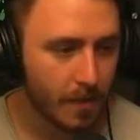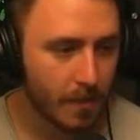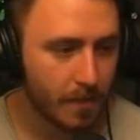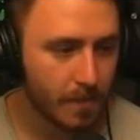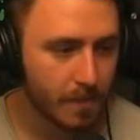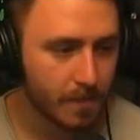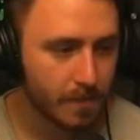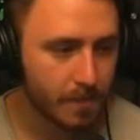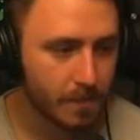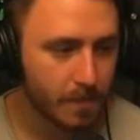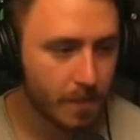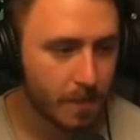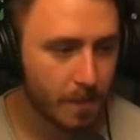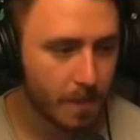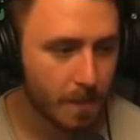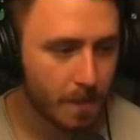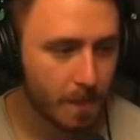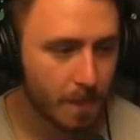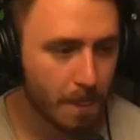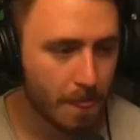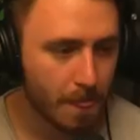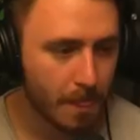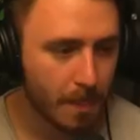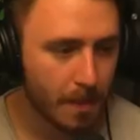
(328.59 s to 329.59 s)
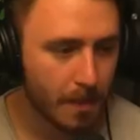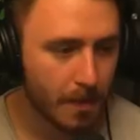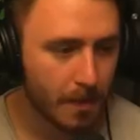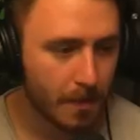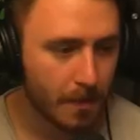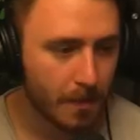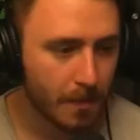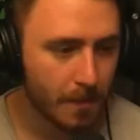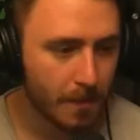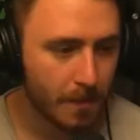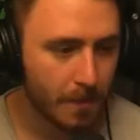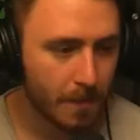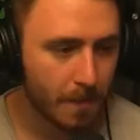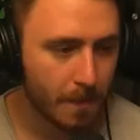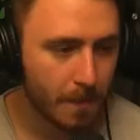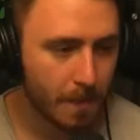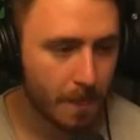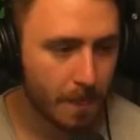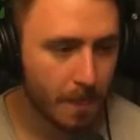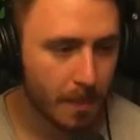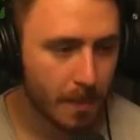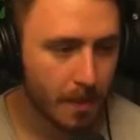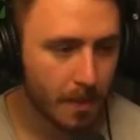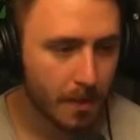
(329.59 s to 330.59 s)

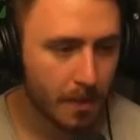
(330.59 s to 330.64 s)
(no one is talking)